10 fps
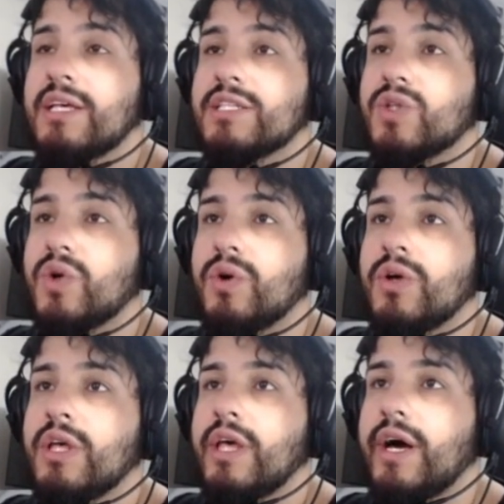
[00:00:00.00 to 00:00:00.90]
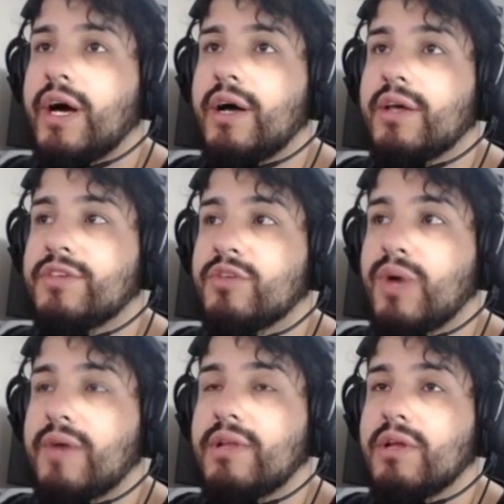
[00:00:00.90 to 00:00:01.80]
So since we
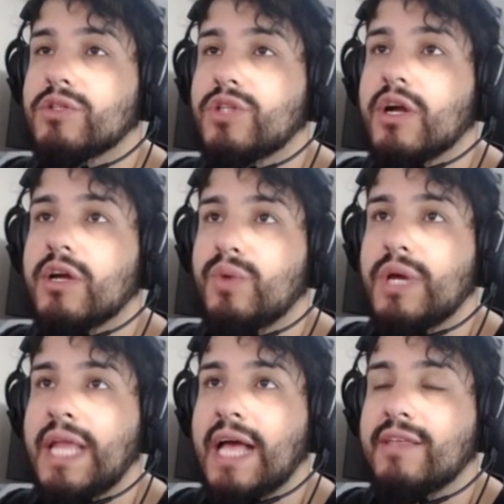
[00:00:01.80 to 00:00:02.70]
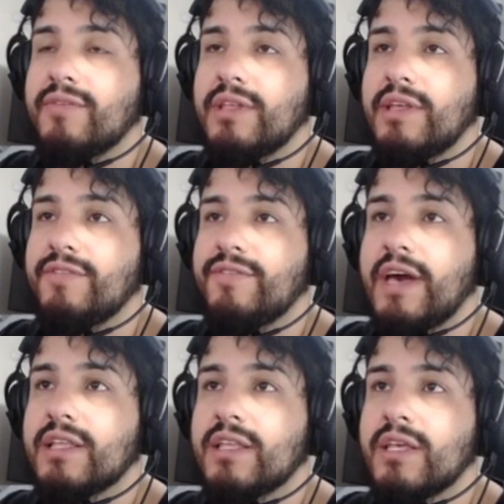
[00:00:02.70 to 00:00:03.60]
have a legal target, we can activate the
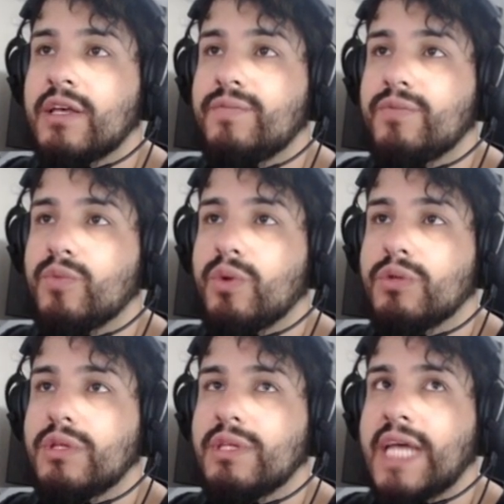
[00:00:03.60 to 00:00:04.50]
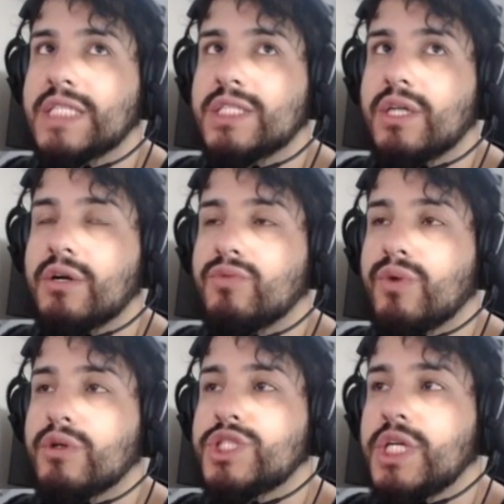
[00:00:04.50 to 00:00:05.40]
effect. We will detach our
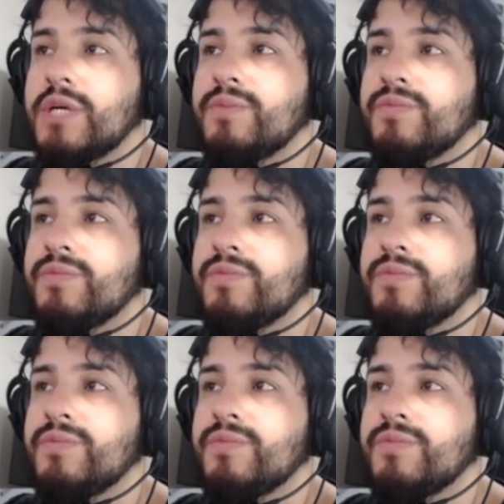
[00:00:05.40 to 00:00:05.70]
Roshi,